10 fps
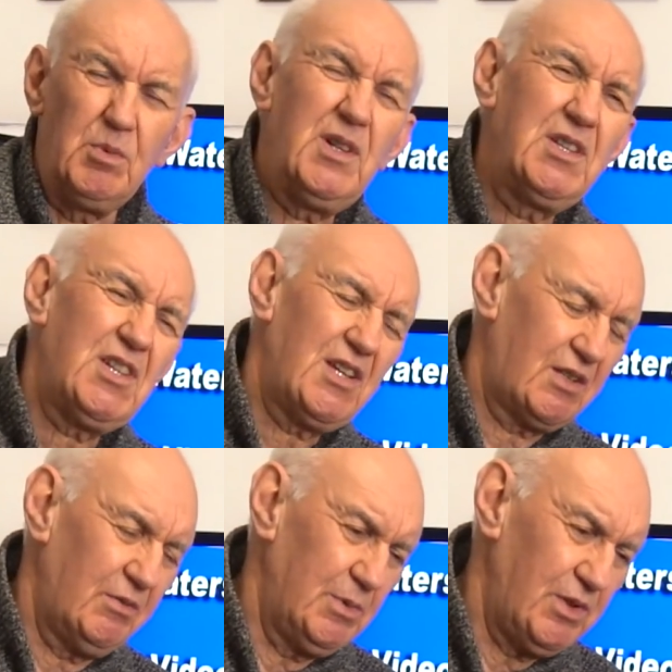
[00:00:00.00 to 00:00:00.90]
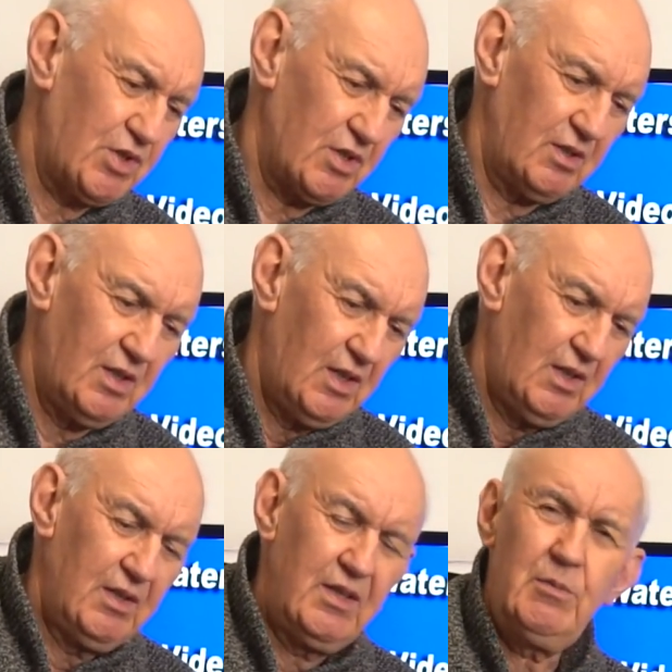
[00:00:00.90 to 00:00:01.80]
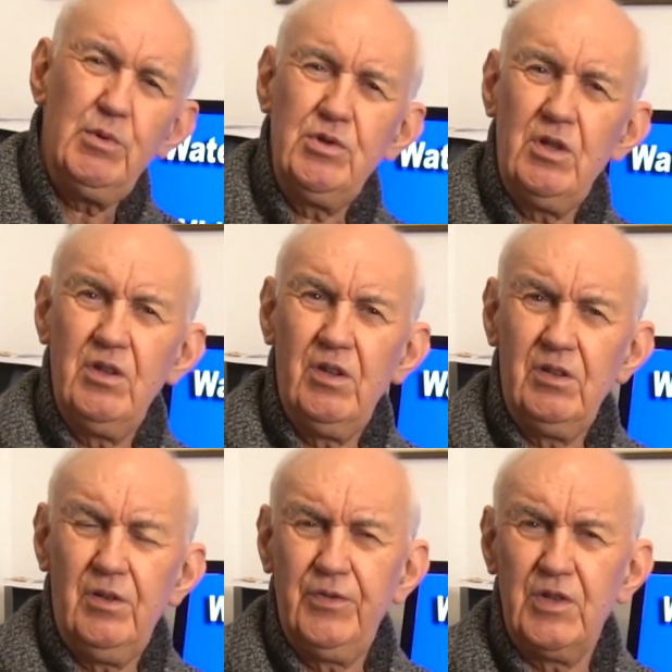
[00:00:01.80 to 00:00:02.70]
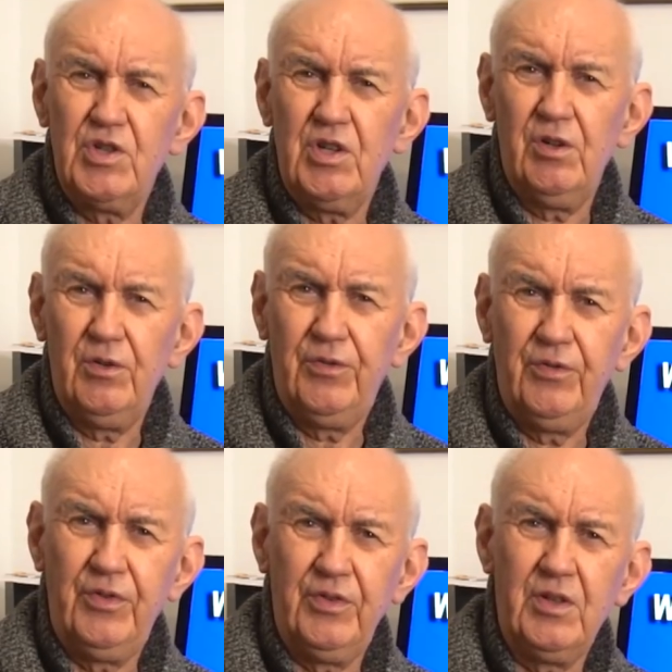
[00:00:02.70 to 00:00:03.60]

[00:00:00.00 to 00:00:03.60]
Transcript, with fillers: When I say commercial, it wasn't on, off the shelf.